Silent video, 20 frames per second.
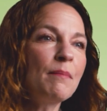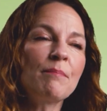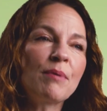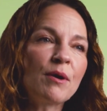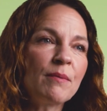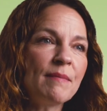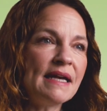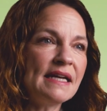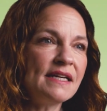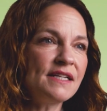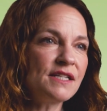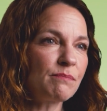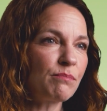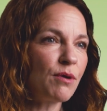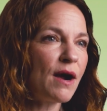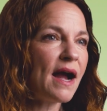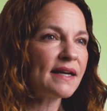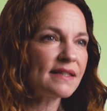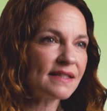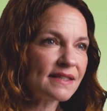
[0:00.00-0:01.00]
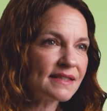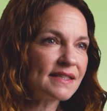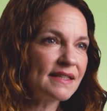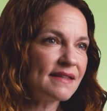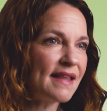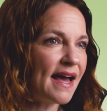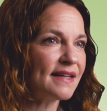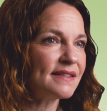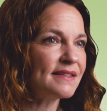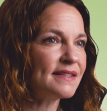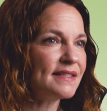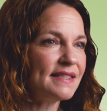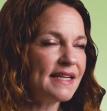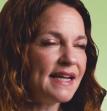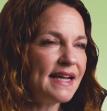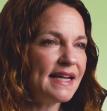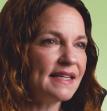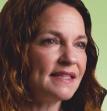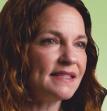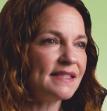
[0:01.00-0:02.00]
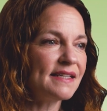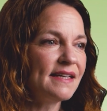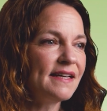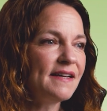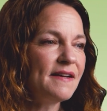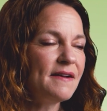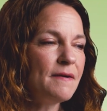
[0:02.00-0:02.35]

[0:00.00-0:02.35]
permitted to practice in that state,